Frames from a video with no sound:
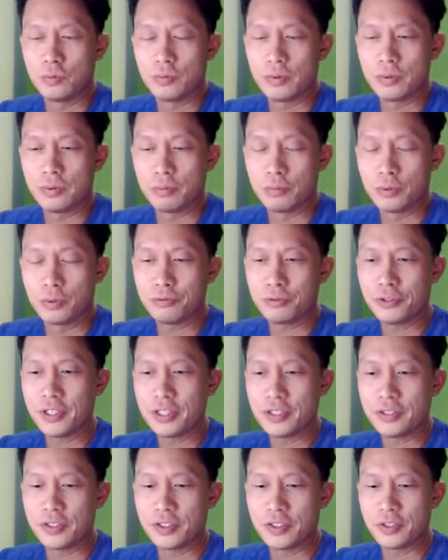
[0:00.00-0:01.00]
briefly,
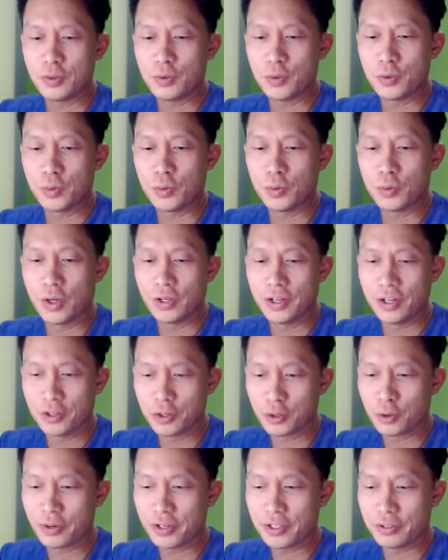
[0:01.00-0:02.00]
another
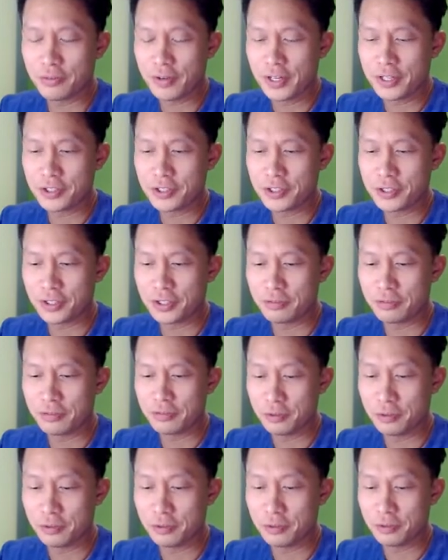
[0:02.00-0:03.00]
great advantage of
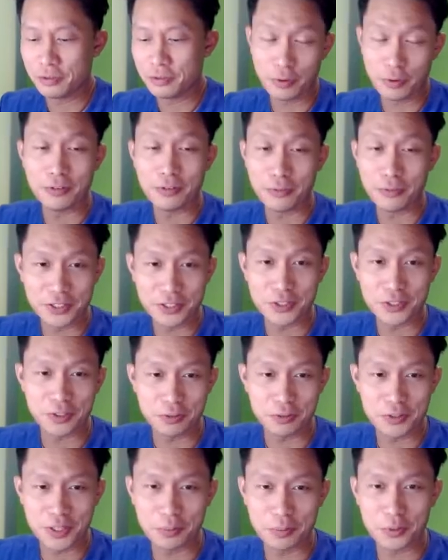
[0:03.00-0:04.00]
our many great advantages of
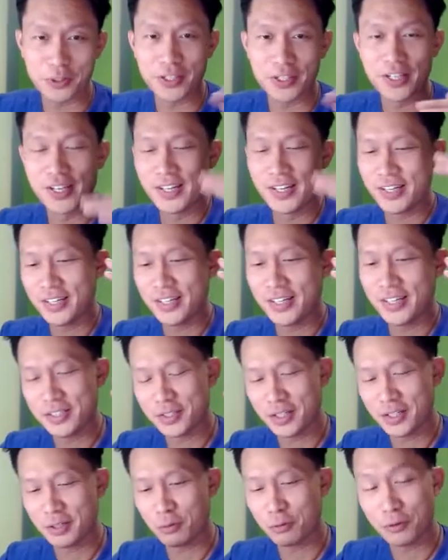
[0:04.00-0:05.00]
Sendbird is
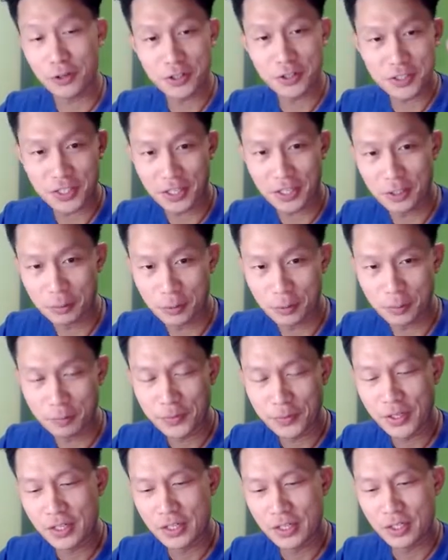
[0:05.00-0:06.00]
we're very scalable.
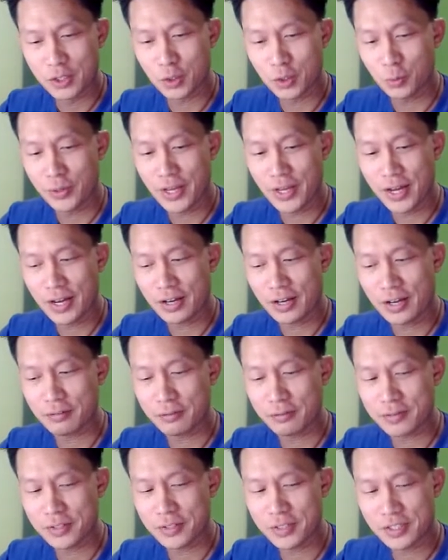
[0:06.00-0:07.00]
So we have
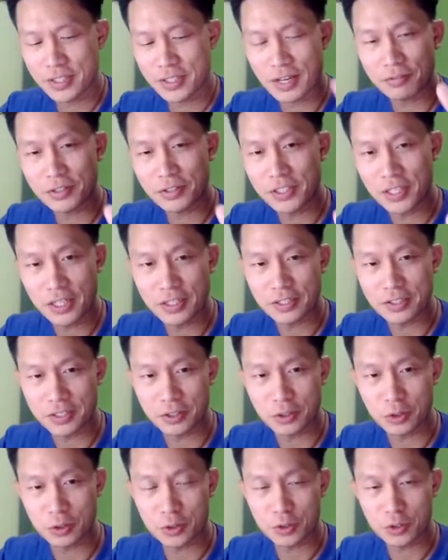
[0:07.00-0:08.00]
7 data
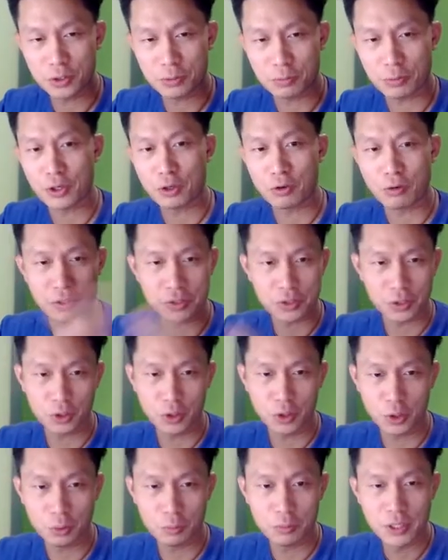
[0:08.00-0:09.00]
centers spread across the
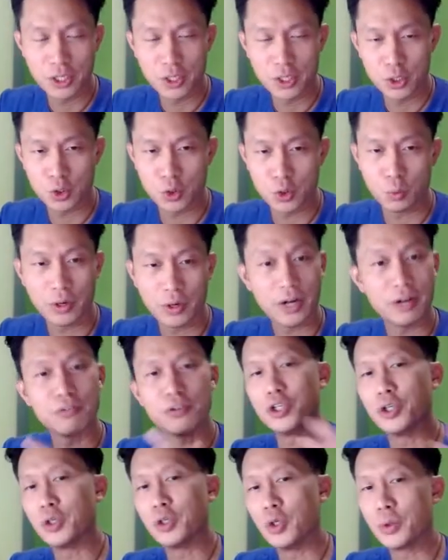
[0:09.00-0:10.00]
globe. So wherever
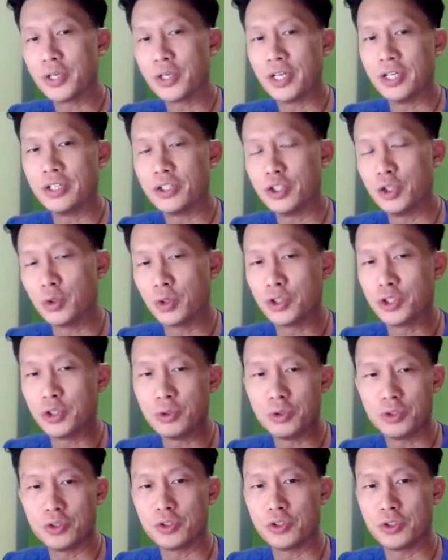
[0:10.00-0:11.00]
you're located, your
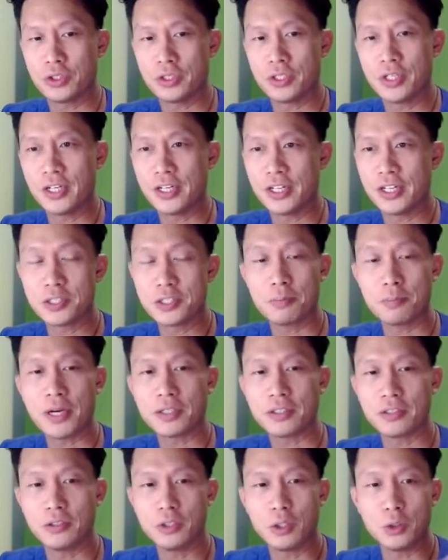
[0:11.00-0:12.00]
users can expect
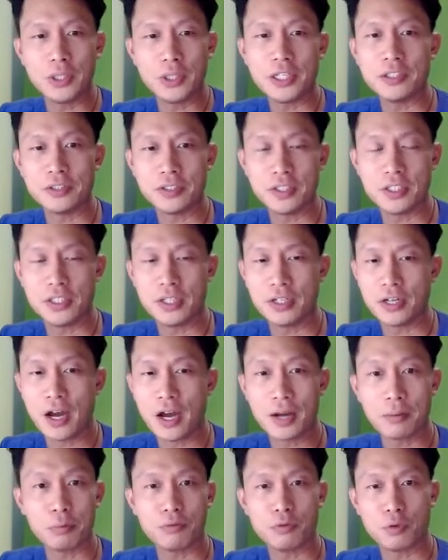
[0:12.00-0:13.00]
low latency and high
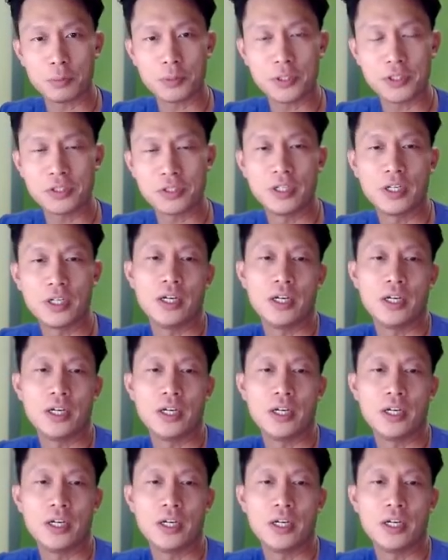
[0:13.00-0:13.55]
performance.